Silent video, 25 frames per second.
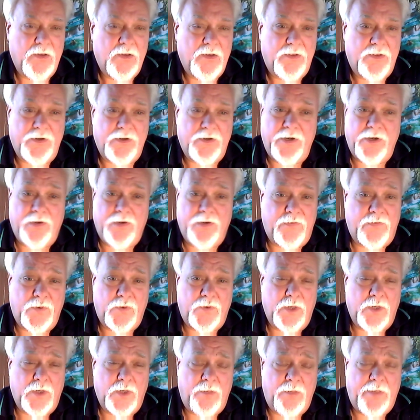30 or
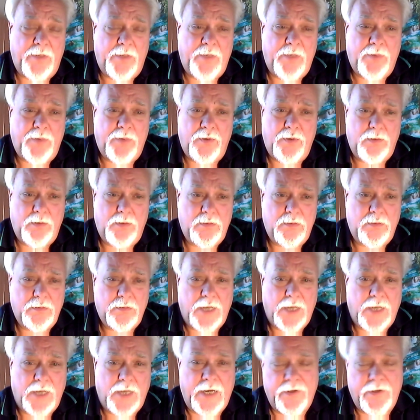40 people,
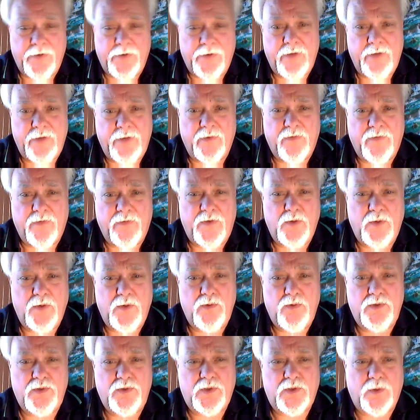either in
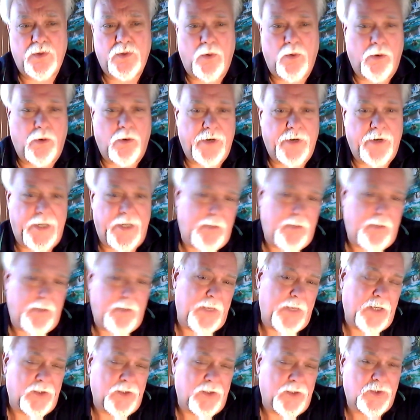reviews or in
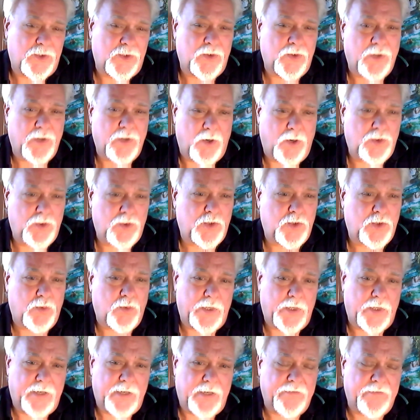emails or notes or
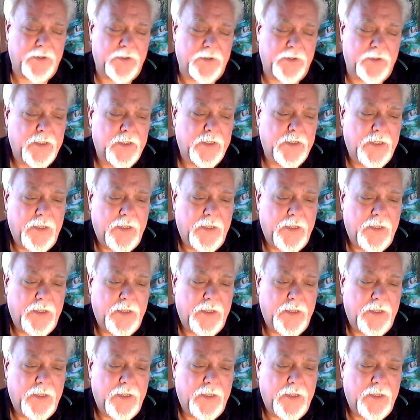whatever,